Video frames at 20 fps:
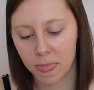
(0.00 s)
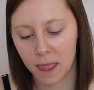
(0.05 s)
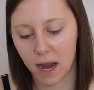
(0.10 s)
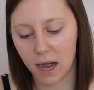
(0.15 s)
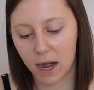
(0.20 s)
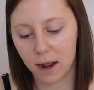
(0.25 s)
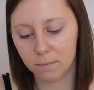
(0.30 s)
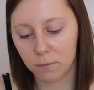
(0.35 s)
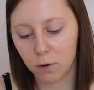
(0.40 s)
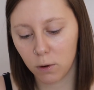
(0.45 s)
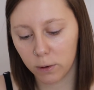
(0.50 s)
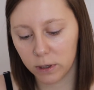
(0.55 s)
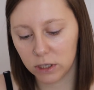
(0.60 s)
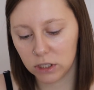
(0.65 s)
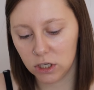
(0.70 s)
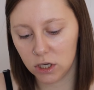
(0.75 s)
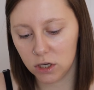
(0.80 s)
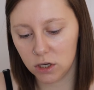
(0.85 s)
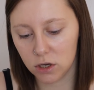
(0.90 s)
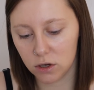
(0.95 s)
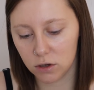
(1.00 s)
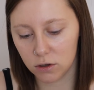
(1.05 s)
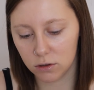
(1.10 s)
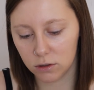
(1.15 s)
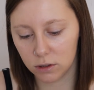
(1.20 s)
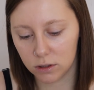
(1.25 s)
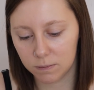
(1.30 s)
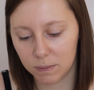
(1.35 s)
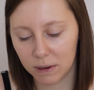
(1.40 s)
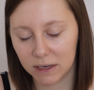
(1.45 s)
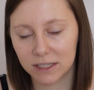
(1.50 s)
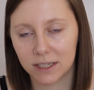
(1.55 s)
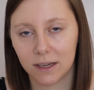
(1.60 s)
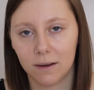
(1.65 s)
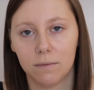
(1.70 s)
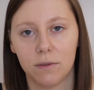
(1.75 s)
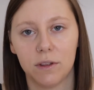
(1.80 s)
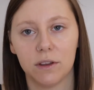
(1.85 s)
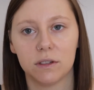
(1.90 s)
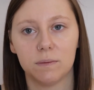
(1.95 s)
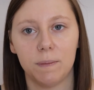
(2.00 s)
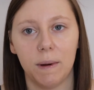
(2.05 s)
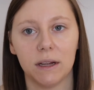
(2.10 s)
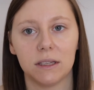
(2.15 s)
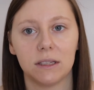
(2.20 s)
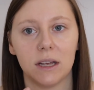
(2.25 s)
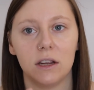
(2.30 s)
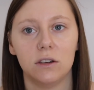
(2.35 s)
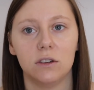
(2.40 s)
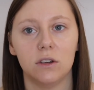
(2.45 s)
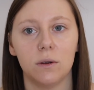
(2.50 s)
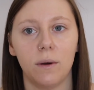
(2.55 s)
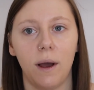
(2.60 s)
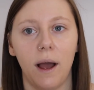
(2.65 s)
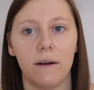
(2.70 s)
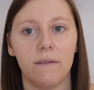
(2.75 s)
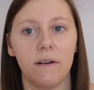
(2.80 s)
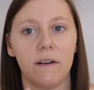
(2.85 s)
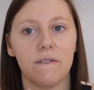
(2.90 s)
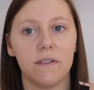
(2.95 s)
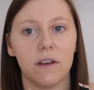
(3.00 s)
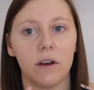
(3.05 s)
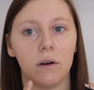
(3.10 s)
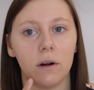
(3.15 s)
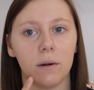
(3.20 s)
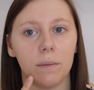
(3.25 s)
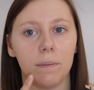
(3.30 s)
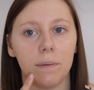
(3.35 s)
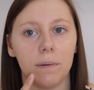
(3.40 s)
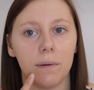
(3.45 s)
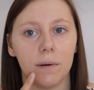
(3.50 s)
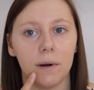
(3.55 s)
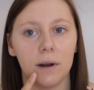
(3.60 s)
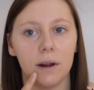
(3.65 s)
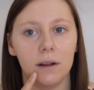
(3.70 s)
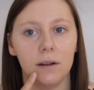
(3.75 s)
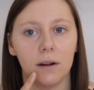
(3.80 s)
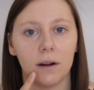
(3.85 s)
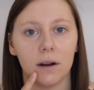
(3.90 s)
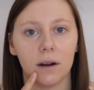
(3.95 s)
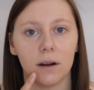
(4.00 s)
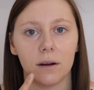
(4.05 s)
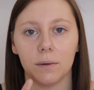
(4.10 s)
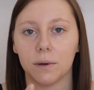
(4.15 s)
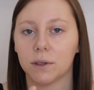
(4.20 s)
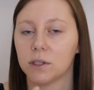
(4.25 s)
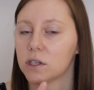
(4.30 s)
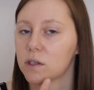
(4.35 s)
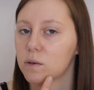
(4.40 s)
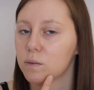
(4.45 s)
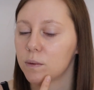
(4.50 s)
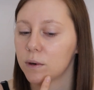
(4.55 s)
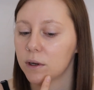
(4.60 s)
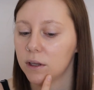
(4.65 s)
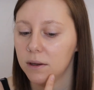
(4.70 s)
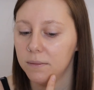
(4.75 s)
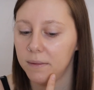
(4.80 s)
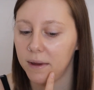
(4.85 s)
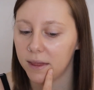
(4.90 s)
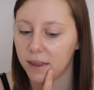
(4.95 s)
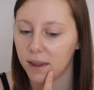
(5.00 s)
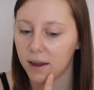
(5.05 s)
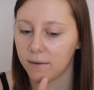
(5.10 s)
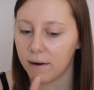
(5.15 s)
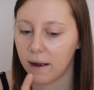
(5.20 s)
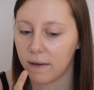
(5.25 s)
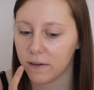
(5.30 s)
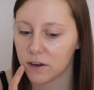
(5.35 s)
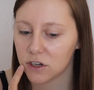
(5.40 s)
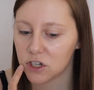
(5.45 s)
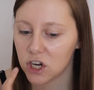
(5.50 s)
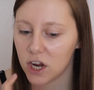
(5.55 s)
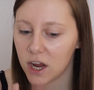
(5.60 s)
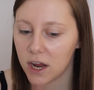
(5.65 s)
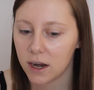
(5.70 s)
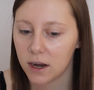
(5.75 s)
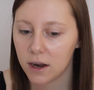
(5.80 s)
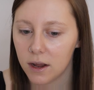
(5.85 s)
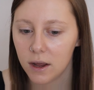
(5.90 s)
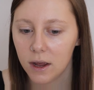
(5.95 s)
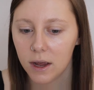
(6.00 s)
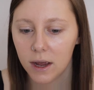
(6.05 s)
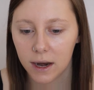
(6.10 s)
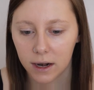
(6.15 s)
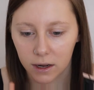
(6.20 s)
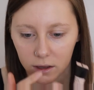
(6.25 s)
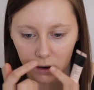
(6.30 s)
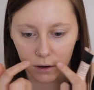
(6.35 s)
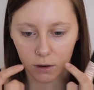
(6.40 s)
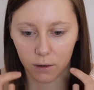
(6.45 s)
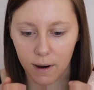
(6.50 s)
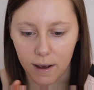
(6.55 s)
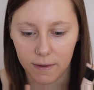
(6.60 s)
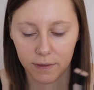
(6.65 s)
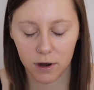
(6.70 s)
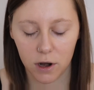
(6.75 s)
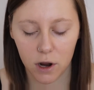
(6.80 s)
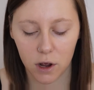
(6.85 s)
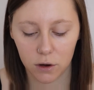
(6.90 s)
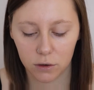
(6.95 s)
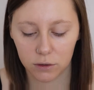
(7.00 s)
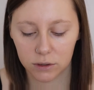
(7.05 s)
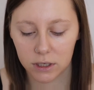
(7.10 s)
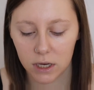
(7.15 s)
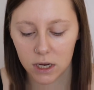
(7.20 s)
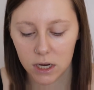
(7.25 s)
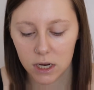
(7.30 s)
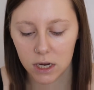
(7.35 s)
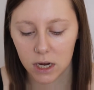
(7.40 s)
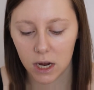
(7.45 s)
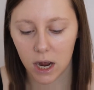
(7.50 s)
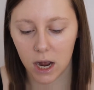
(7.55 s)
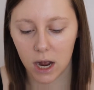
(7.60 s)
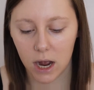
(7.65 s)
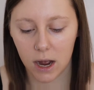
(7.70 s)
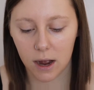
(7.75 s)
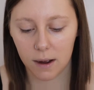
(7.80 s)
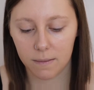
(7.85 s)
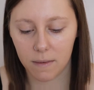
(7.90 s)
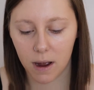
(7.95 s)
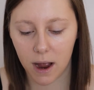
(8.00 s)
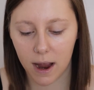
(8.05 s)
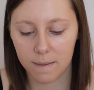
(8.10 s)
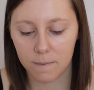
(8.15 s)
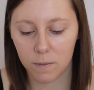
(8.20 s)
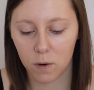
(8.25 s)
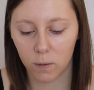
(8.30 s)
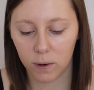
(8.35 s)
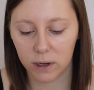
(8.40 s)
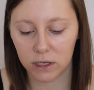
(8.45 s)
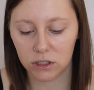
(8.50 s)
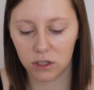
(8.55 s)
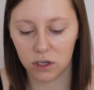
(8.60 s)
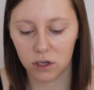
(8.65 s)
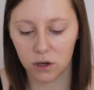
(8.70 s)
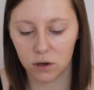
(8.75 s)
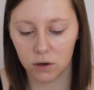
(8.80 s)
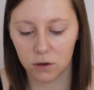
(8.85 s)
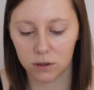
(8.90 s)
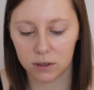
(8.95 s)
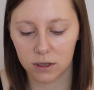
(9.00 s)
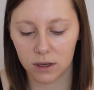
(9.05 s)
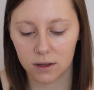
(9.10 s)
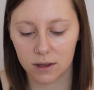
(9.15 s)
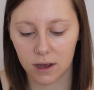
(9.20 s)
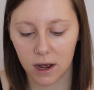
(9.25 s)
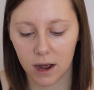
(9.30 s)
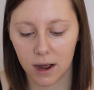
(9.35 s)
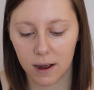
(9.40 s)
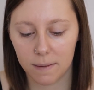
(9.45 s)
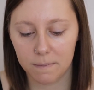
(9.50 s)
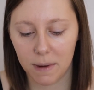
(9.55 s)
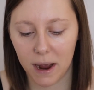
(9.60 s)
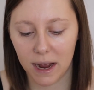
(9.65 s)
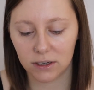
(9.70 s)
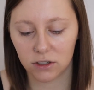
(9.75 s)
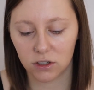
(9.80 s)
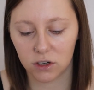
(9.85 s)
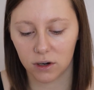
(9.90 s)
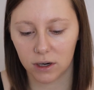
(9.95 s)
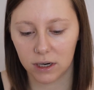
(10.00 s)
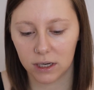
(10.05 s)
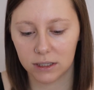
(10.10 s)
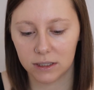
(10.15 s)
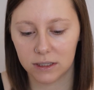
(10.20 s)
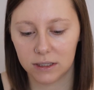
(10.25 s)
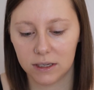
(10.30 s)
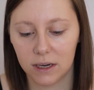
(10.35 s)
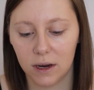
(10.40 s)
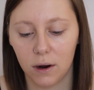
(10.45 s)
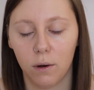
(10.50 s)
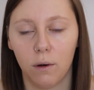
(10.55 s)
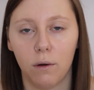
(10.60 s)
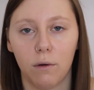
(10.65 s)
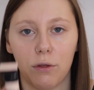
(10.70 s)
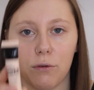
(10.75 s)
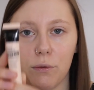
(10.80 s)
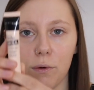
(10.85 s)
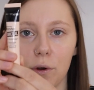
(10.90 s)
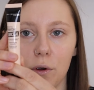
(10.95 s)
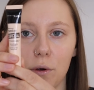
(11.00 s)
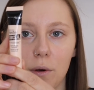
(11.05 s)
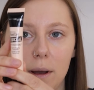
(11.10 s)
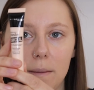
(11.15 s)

And I'm going to use, because the spots I do have I feel are pretty dark, which is really mainly around the chin and a little around the nose. I'm going to use the Master Conceal through